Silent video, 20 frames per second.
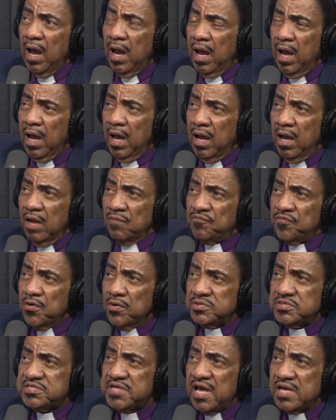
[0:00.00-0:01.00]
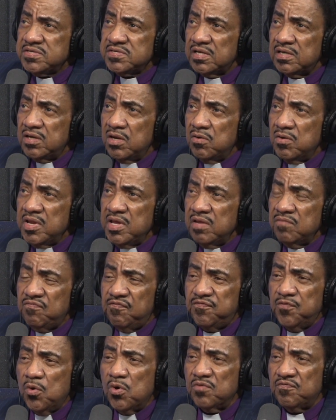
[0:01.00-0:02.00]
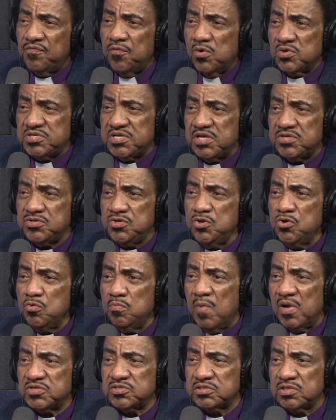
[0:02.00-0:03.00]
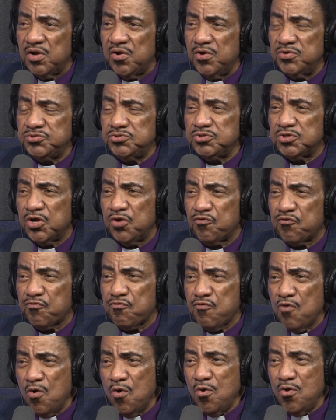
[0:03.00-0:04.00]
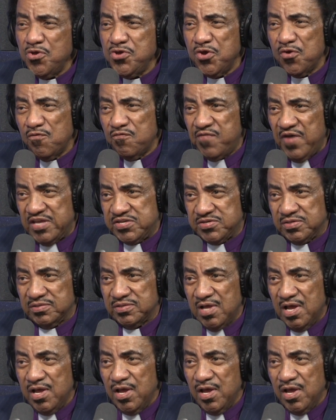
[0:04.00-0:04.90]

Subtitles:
1 Thessalonians 4:4 says you must learn to control your vessel.